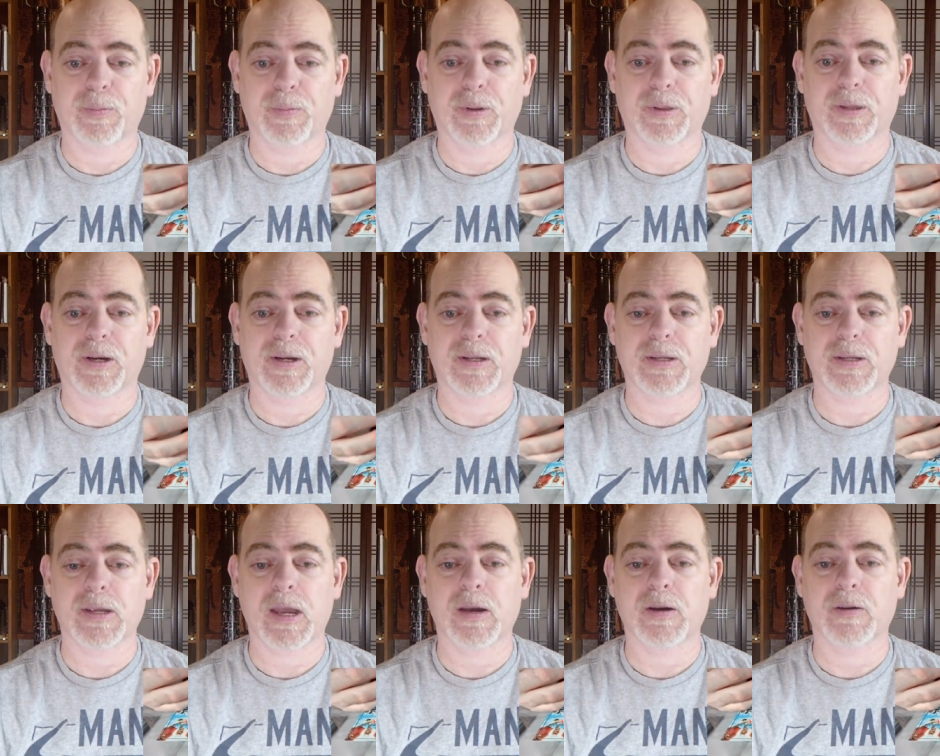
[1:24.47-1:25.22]
but the
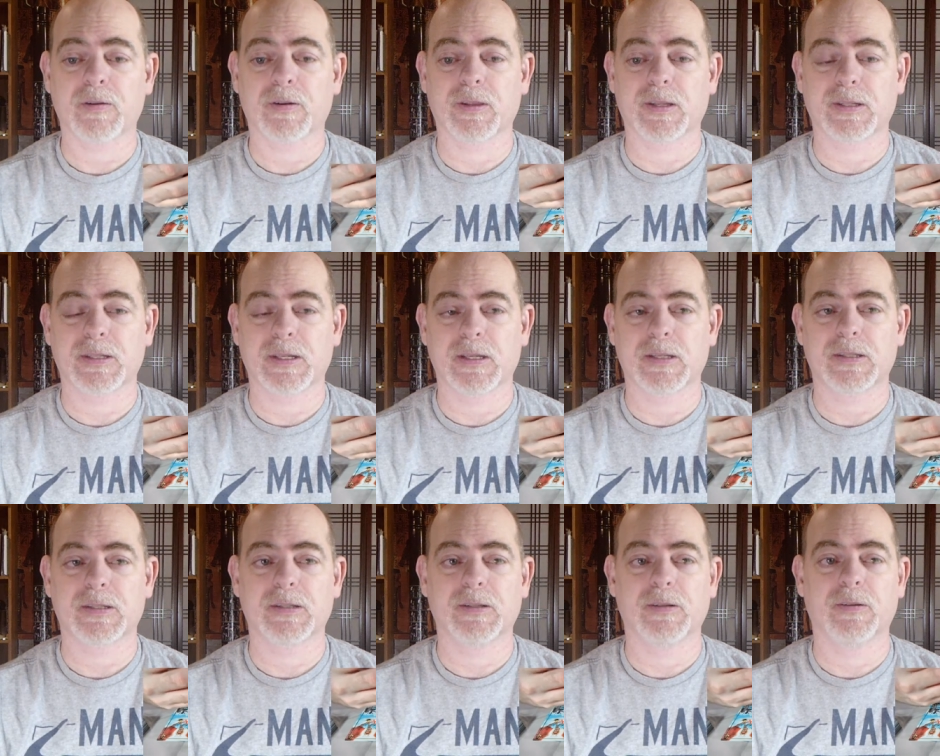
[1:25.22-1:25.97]
desire in the
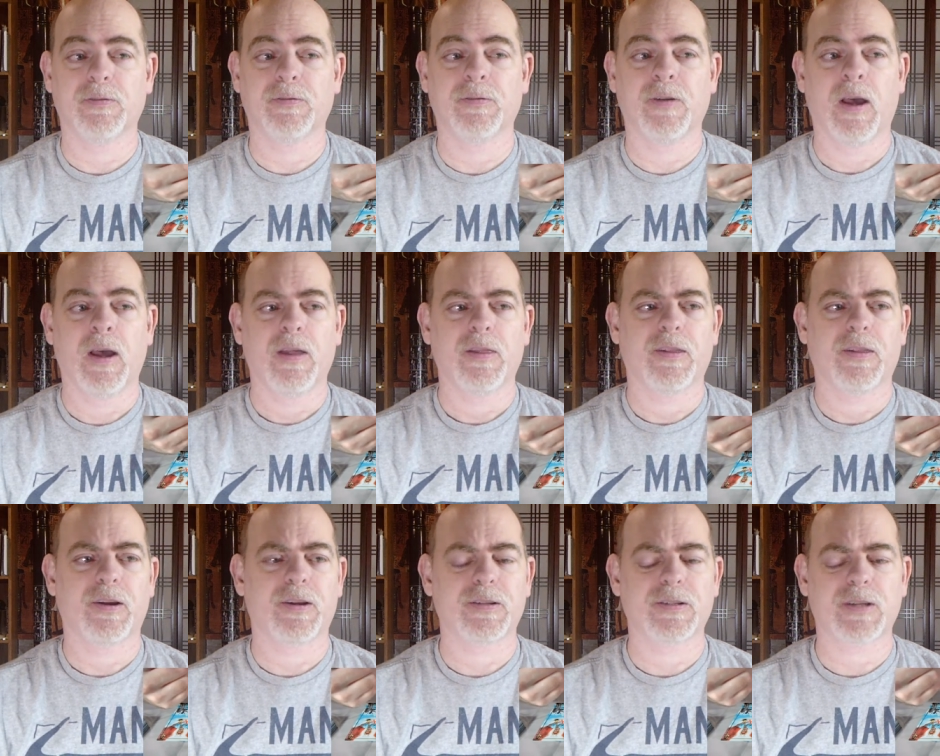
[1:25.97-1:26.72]
sense of the
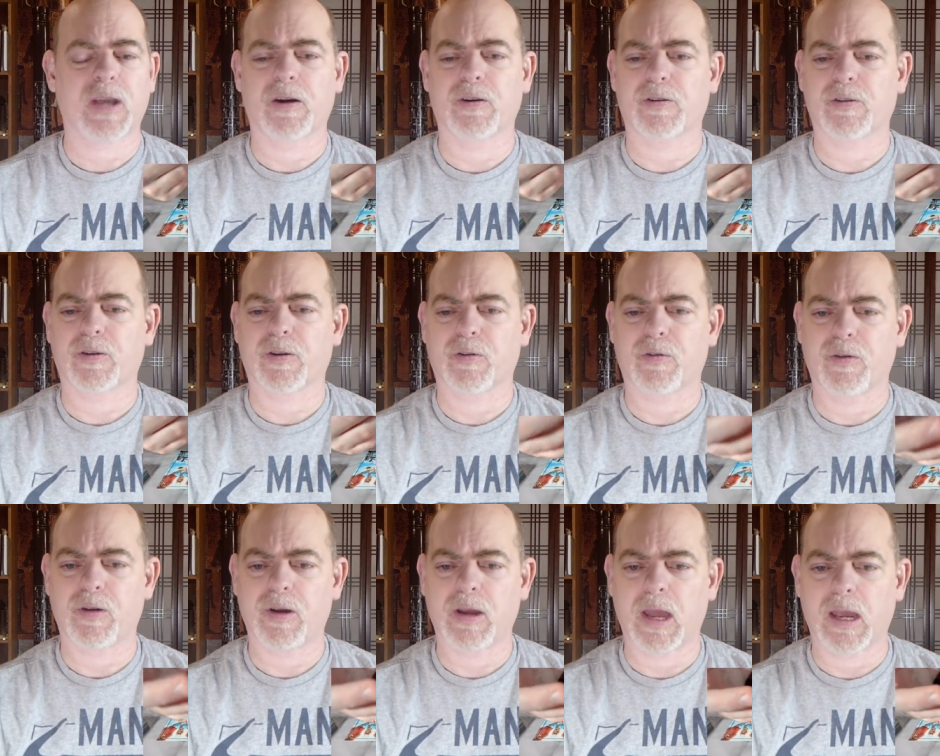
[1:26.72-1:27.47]
desire to
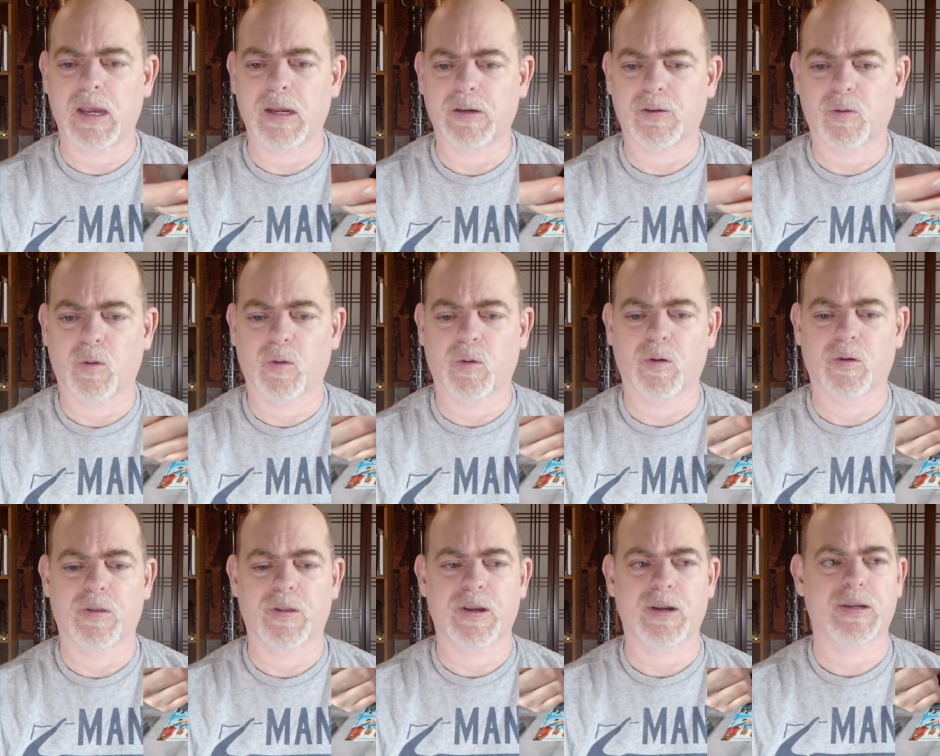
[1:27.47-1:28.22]
create or
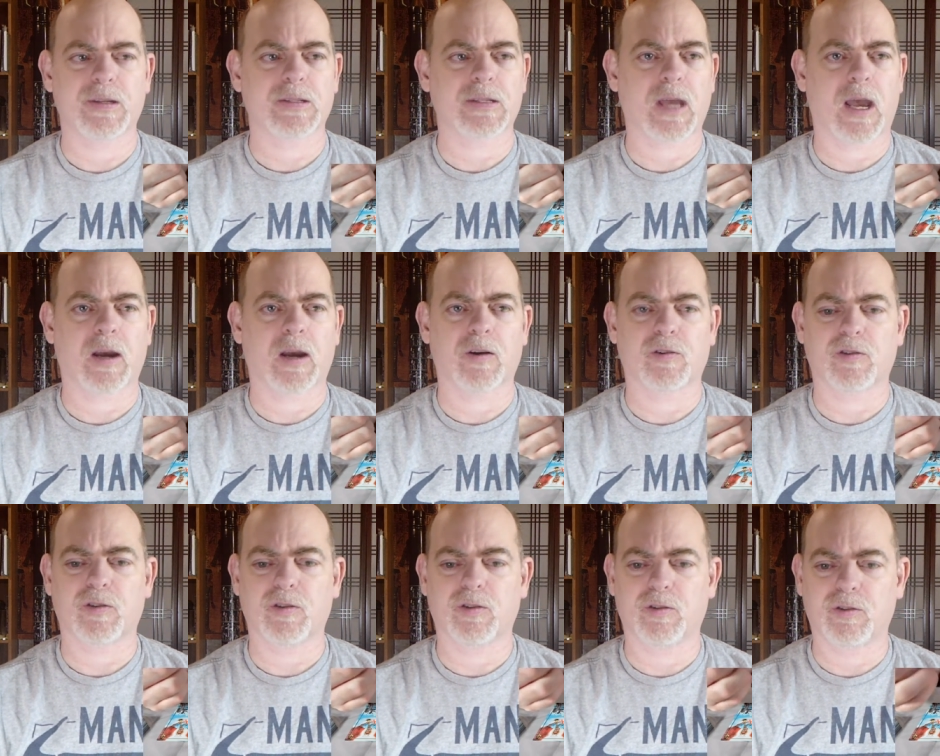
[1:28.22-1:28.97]
the desire to